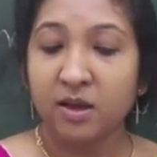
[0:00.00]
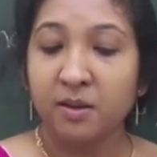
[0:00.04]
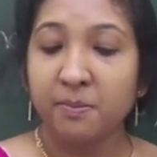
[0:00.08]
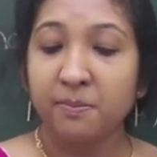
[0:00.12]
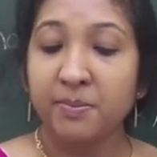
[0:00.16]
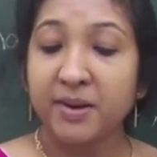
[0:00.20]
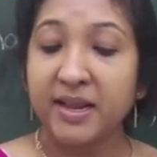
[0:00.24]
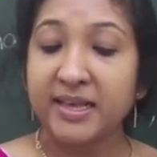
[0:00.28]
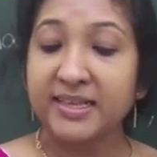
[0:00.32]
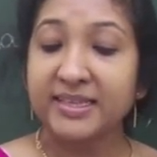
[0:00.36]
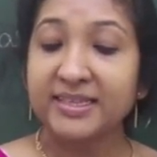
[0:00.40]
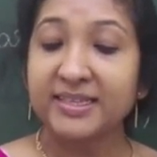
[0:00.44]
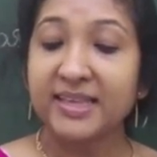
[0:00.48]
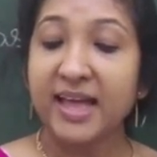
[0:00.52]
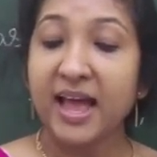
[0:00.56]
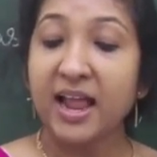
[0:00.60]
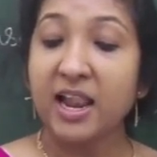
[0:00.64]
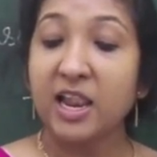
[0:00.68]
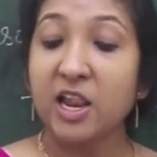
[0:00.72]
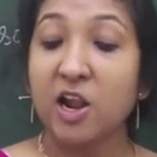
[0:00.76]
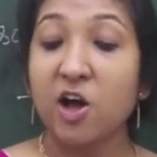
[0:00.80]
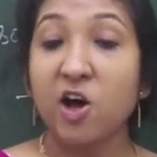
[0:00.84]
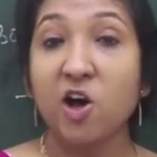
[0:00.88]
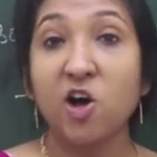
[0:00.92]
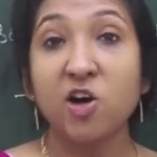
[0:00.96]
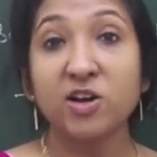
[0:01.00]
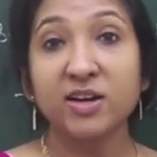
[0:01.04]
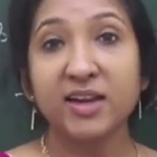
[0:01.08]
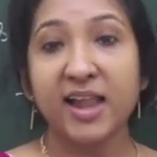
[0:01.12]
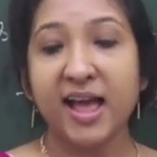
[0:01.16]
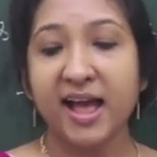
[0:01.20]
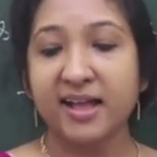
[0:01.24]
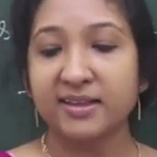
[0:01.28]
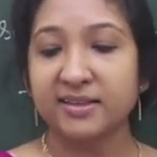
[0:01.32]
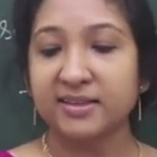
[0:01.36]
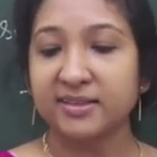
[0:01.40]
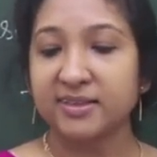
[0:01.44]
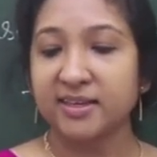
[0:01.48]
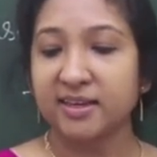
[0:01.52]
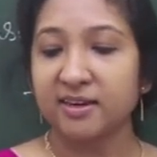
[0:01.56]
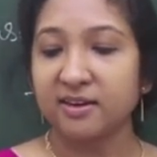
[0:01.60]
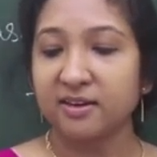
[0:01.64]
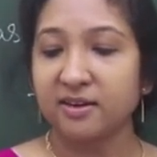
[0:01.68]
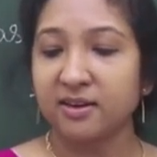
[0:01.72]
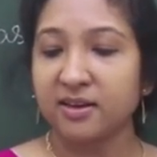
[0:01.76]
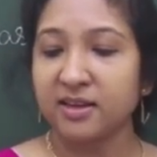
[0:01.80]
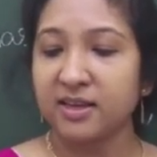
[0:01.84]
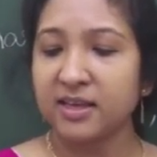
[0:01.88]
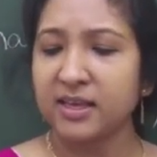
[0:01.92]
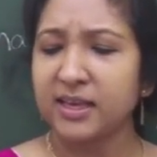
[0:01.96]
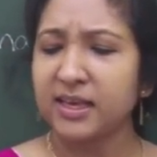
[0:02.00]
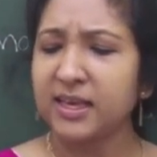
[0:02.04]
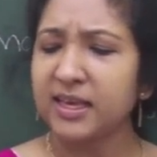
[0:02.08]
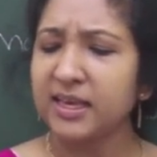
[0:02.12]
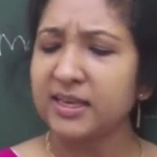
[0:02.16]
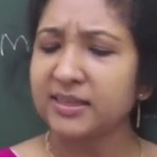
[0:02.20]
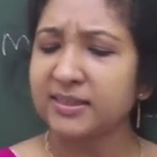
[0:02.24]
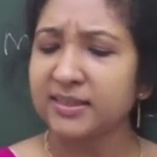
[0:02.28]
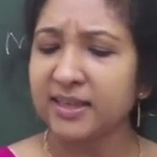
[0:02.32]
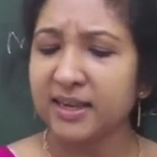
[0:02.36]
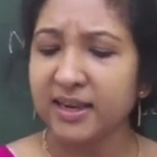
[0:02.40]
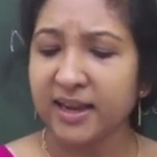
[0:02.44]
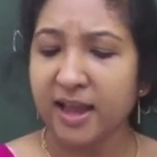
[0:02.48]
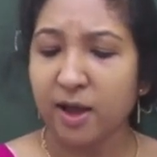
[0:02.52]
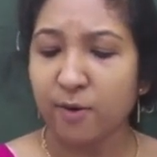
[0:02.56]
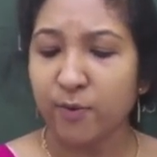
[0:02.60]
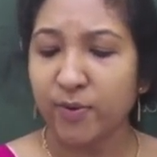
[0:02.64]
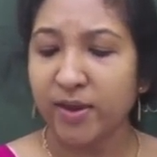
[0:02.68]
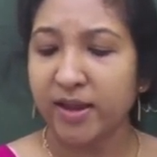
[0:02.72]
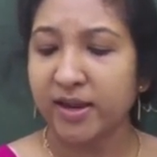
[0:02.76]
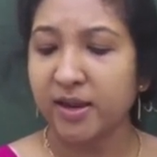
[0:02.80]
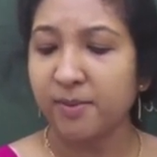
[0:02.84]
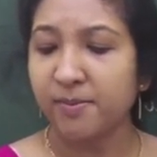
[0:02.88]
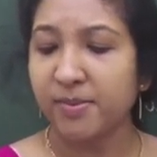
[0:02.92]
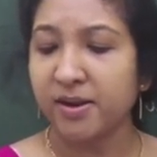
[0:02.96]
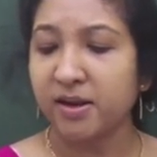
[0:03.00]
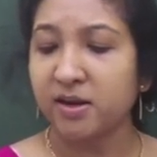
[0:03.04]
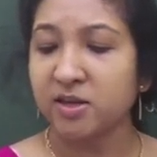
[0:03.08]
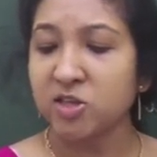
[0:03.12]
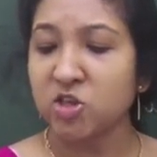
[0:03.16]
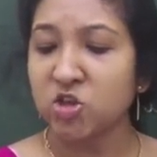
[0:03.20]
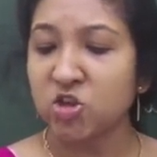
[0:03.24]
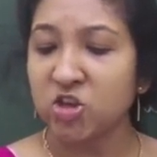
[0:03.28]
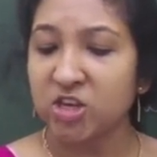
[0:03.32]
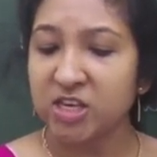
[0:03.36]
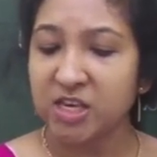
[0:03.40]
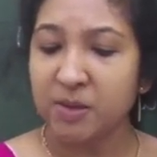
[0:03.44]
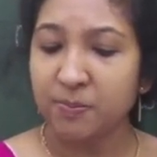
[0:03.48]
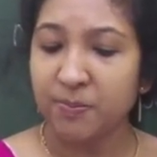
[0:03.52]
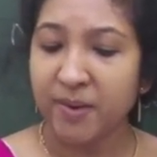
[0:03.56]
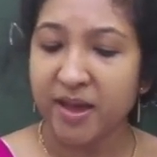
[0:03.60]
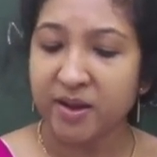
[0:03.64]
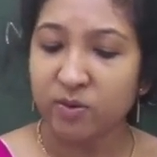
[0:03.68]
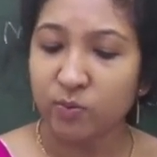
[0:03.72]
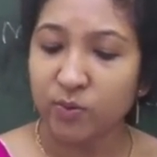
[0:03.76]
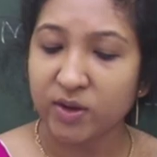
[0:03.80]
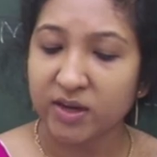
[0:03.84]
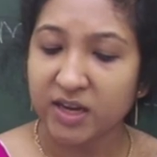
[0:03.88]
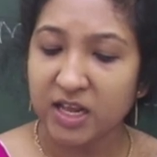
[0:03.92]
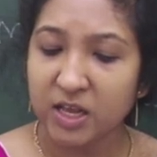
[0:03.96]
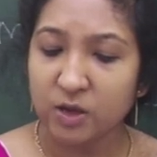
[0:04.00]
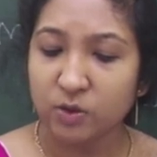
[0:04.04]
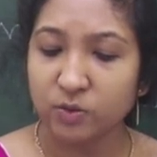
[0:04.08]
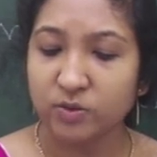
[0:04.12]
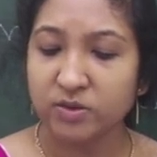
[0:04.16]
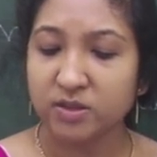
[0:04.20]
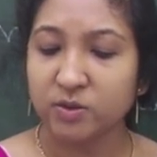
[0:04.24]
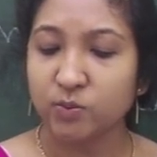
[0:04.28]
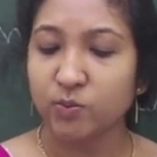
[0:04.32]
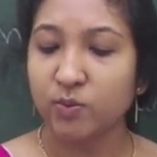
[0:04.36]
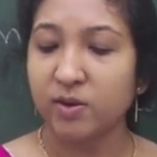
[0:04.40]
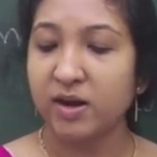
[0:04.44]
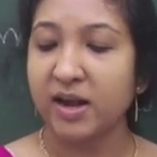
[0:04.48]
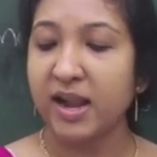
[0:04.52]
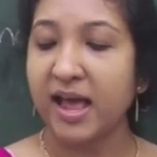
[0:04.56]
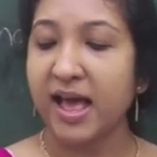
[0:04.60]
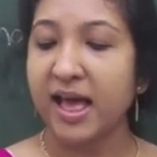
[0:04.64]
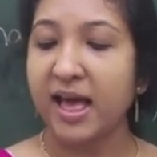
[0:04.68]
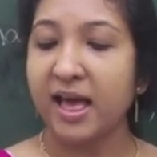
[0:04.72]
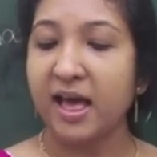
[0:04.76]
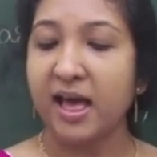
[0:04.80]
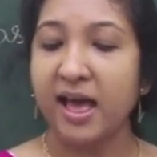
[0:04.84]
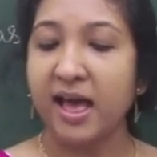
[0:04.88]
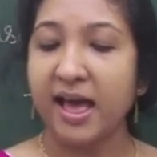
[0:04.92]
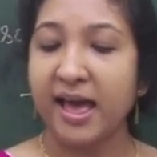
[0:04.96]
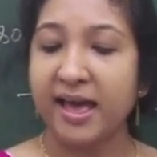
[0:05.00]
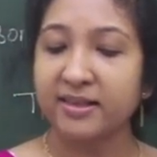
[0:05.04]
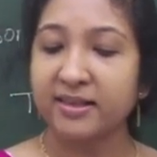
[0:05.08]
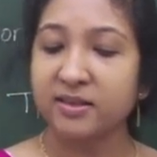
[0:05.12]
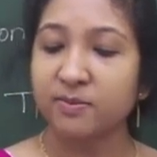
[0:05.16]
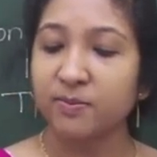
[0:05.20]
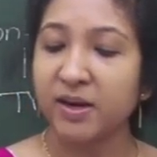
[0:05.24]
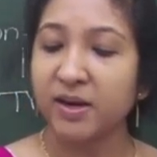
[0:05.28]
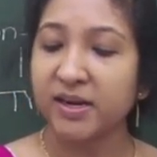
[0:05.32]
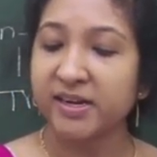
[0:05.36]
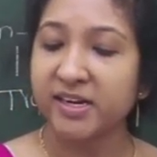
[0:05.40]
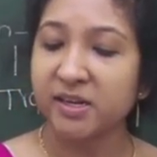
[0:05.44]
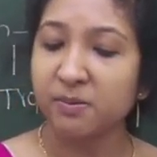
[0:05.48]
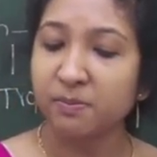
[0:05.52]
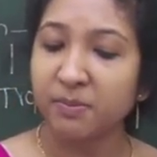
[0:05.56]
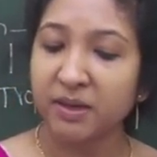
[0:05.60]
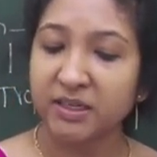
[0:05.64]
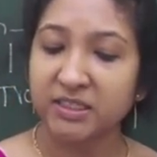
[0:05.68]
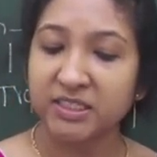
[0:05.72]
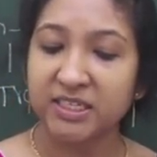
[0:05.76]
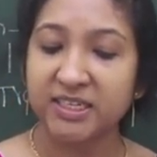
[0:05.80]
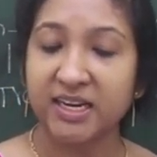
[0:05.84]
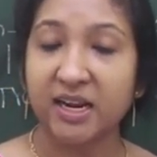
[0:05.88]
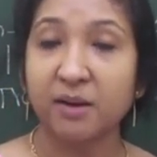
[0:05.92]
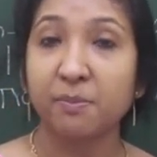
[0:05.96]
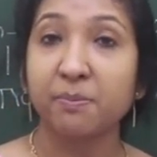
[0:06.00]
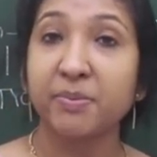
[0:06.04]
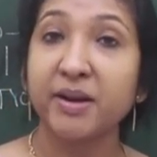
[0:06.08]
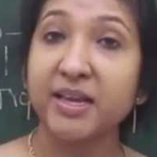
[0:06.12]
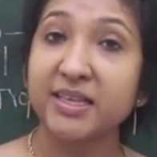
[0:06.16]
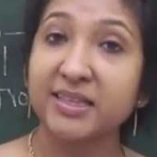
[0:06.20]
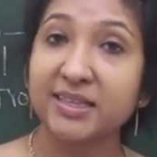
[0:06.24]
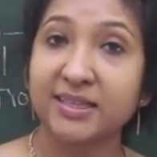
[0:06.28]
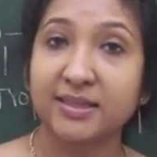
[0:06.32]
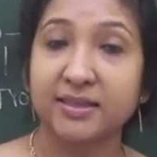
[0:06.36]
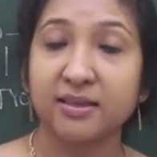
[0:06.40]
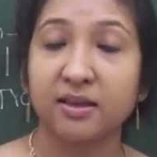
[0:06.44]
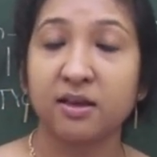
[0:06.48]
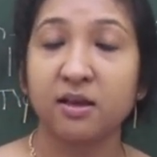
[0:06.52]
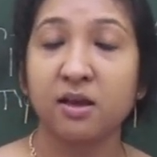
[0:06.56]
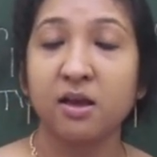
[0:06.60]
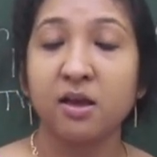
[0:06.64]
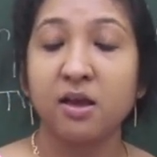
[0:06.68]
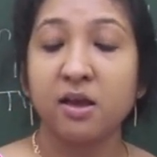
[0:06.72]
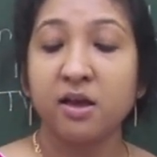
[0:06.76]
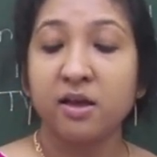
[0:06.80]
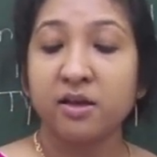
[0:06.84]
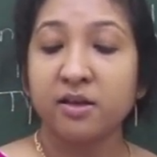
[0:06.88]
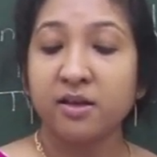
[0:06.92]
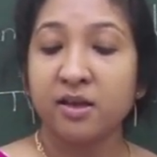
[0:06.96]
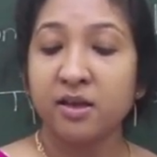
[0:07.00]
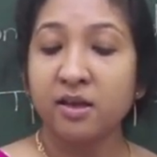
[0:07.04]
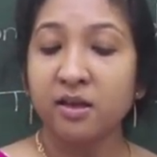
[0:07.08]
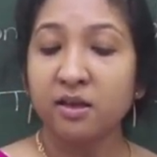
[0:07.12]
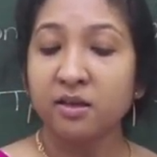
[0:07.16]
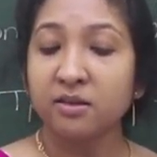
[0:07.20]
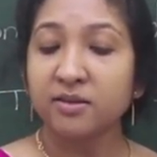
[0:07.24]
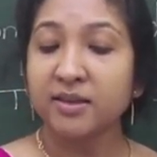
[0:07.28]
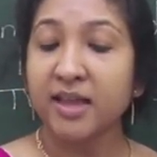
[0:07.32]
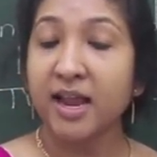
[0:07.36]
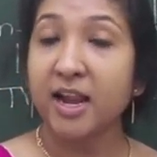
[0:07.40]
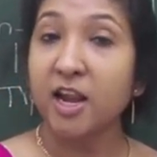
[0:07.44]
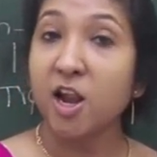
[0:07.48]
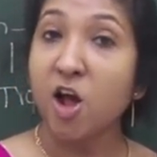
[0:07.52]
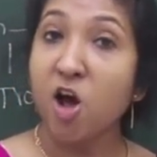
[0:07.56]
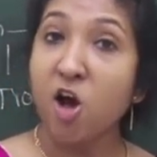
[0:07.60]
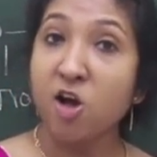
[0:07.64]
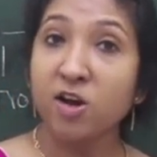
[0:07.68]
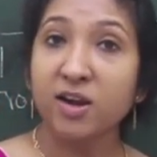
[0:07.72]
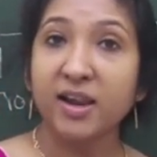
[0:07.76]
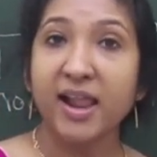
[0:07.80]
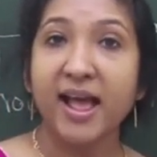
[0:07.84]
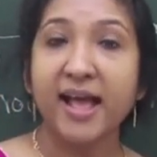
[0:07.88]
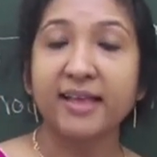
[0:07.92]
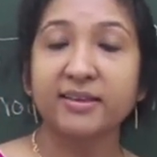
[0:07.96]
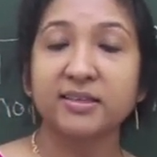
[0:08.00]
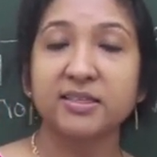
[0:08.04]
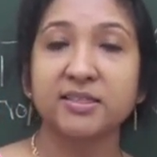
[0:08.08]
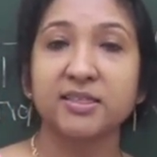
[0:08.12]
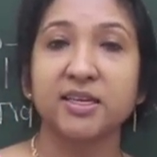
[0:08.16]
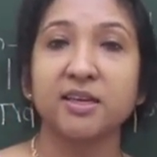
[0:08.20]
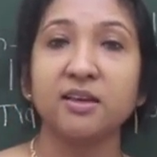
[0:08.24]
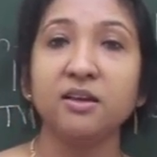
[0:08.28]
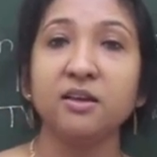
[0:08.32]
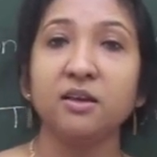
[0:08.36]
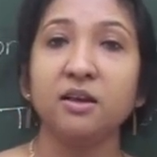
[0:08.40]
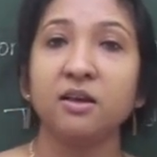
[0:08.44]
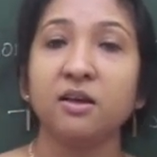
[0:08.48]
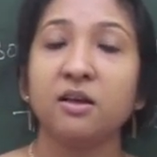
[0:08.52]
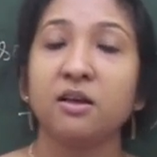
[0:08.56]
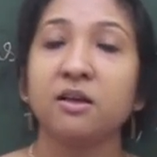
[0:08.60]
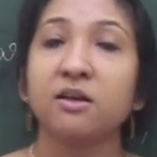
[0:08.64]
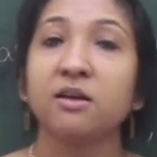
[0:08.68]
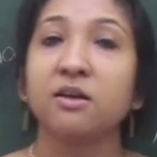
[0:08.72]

Bricks are long lasting, easily available, cheap and very useful as building material. Bricks, they're long lasting.